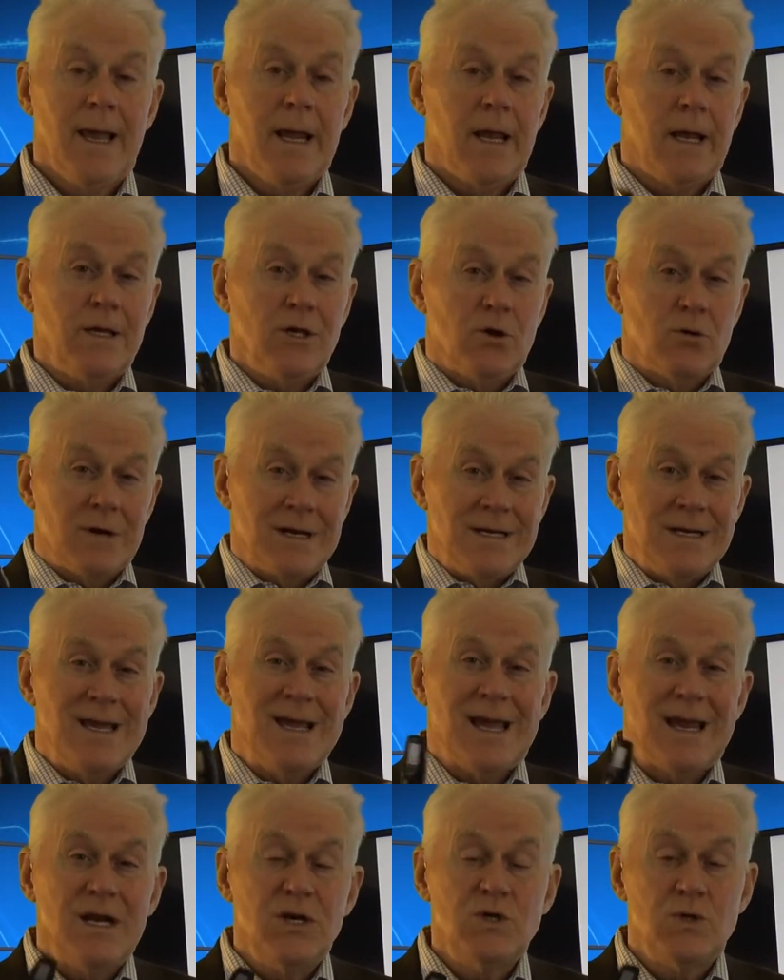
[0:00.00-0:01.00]
and you're
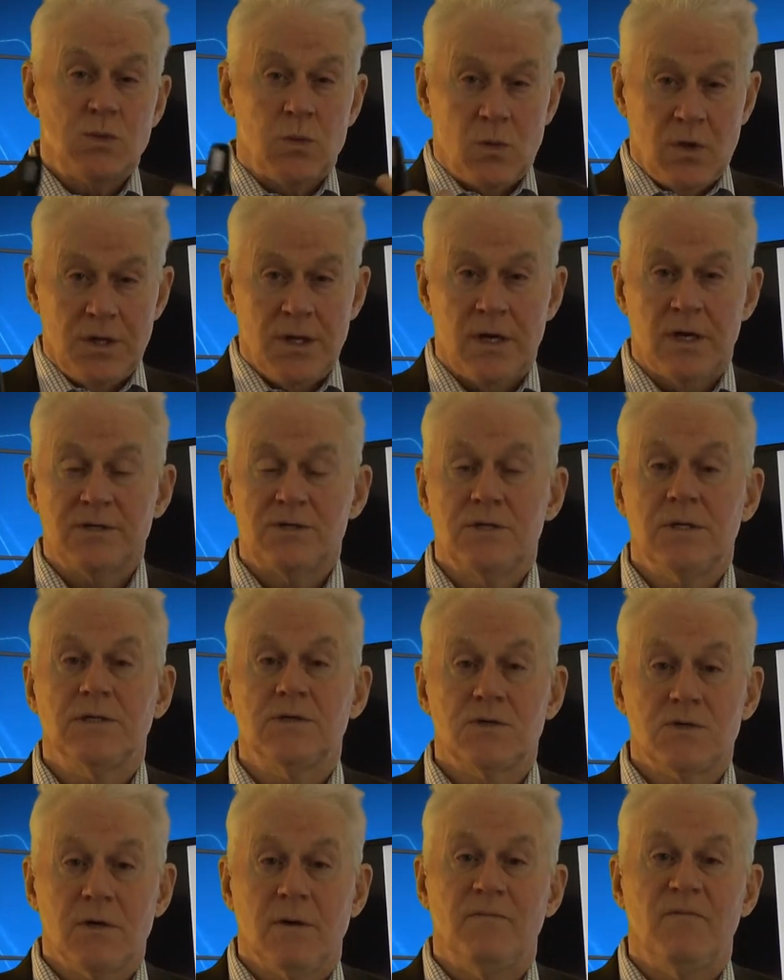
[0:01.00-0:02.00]
engaged with us
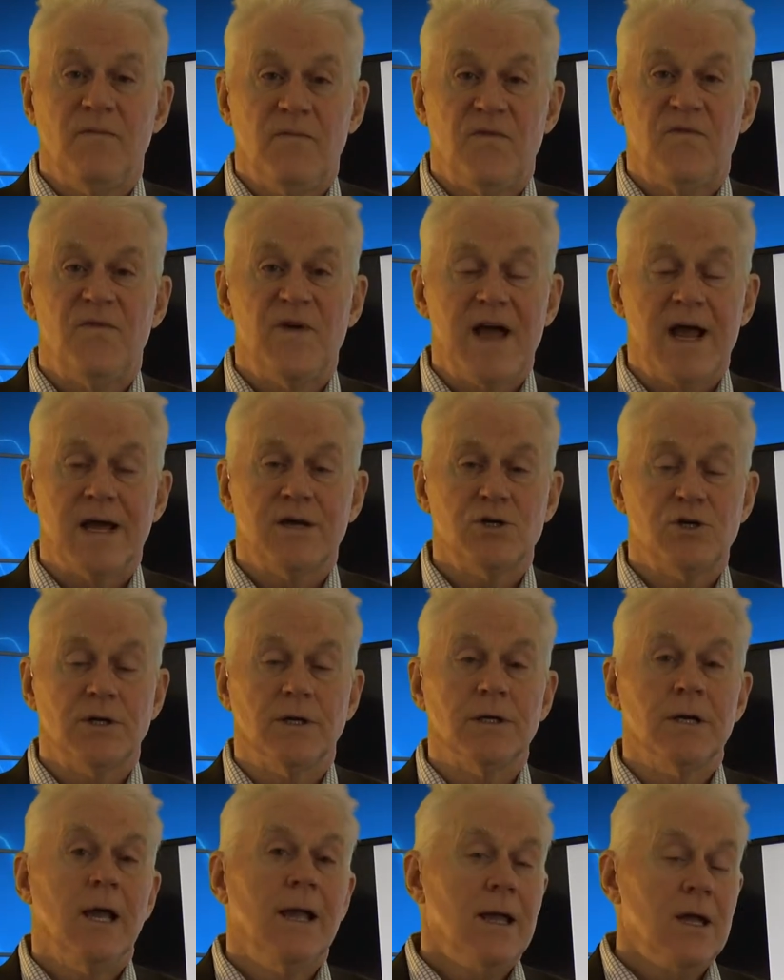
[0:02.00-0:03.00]
in some
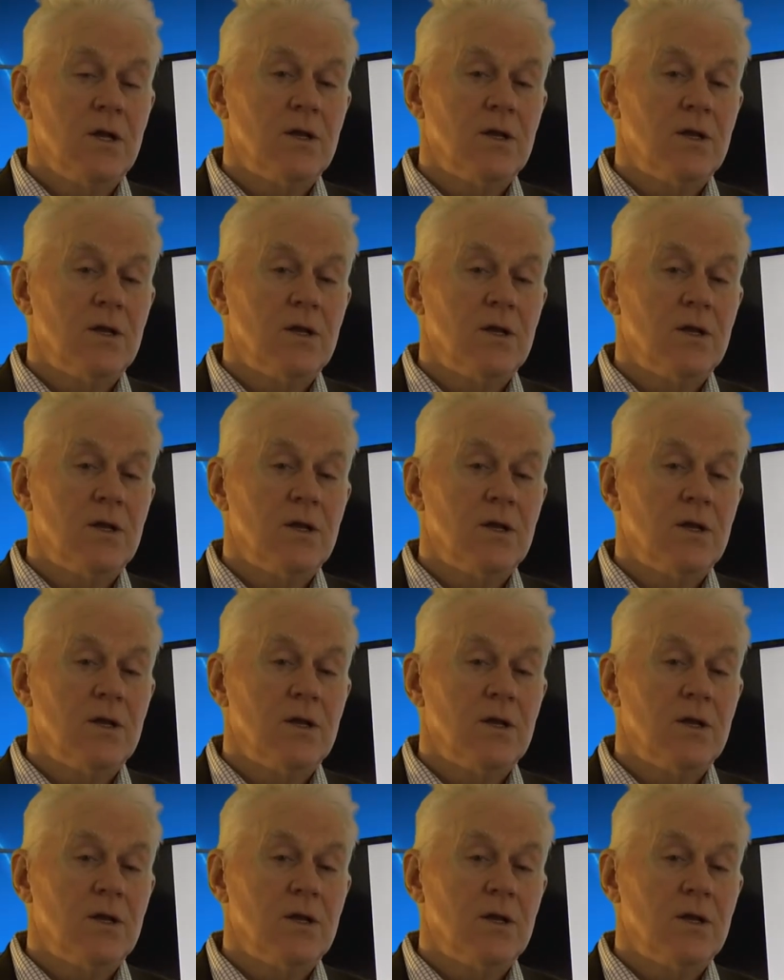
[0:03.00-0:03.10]
fashion,